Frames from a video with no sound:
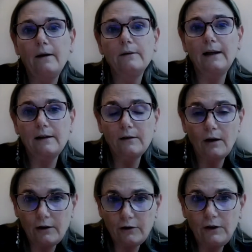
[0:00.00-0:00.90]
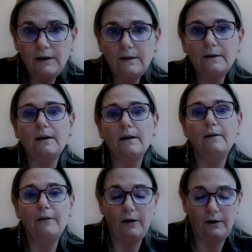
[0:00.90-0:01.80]
technologies
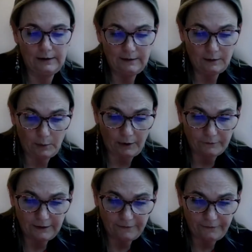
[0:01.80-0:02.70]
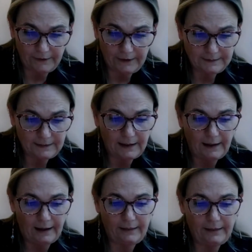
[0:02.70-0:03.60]
in the area of defense,
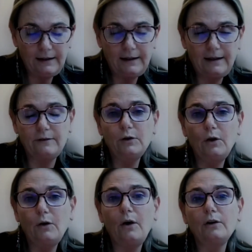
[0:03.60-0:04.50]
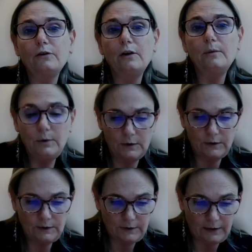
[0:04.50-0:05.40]
I think, as you know,
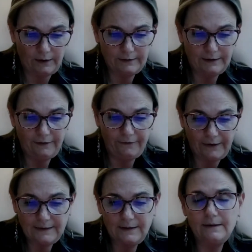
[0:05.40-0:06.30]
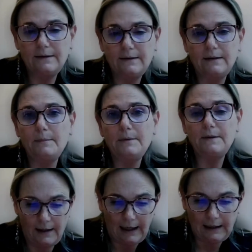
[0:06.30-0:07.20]
autonomous defense systems
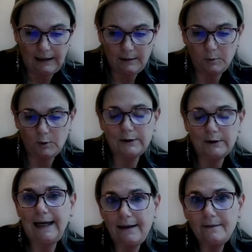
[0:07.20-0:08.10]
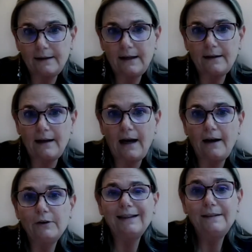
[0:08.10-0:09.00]
enable gains that can have a
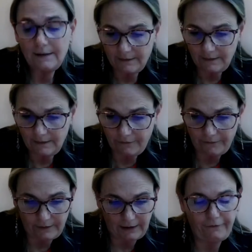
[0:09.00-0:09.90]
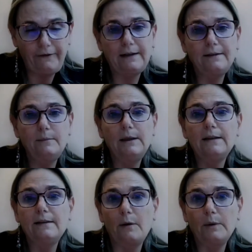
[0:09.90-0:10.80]
decisive effect in
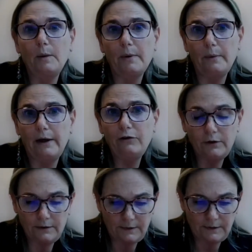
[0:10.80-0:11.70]
military operations.